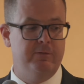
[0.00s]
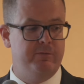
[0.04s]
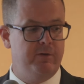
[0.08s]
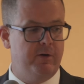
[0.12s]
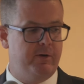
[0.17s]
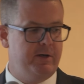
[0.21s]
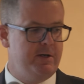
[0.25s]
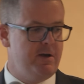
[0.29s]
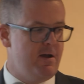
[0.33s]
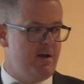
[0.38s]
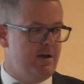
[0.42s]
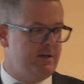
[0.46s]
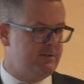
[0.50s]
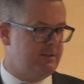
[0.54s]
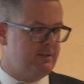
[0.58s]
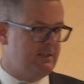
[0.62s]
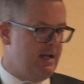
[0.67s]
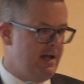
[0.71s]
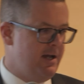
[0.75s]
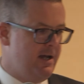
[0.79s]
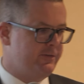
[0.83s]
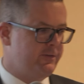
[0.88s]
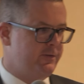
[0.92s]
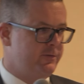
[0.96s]
a very nice
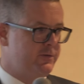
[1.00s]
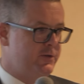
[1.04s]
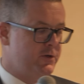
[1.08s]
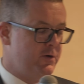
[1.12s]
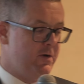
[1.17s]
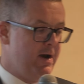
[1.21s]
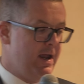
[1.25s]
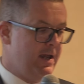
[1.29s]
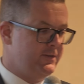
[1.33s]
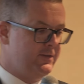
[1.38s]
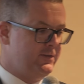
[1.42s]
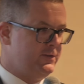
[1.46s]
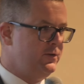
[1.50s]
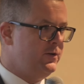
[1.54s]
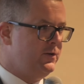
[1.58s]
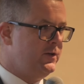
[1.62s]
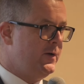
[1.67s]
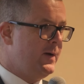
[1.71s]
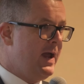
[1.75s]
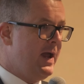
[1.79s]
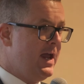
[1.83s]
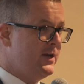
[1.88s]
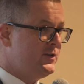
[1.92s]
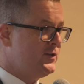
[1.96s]
glass of Shiraz turned
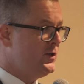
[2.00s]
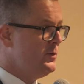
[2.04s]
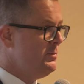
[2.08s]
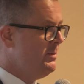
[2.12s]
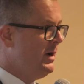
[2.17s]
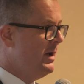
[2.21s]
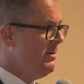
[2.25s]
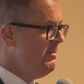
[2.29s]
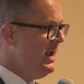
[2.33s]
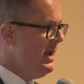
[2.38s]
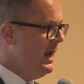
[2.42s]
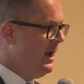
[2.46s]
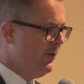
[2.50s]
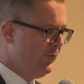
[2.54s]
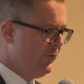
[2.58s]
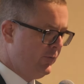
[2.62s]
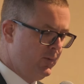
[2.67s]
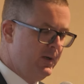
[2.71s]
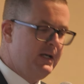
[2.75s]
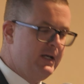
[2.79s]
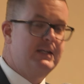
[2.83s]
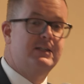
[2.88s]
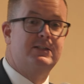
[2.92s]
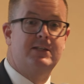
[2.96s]
to ash in my mouth
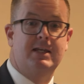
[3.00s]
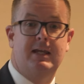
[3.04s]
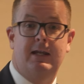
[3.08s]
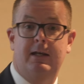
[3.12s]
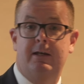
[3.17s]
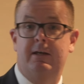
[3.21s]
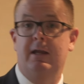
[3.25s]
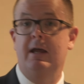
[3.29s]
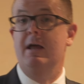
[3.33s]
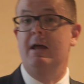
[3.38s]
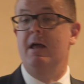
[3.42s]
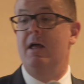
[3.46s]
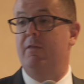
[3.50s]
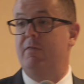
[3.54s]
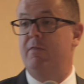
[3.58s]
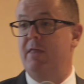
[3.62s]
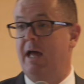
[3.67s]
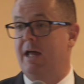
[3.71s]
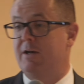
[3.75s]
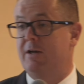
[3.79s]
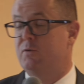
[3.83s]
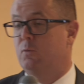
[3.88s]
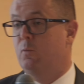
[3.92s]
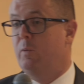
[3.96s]
when he said
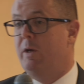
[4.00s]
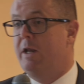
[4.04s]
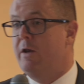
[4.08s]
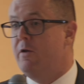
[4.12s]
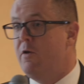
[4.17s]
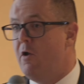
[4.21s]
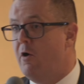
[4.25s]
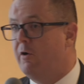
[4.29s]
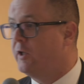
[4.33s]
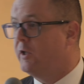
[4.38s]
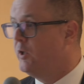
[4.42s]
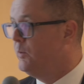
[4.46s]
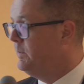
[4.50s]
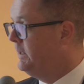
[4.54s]
that we're not going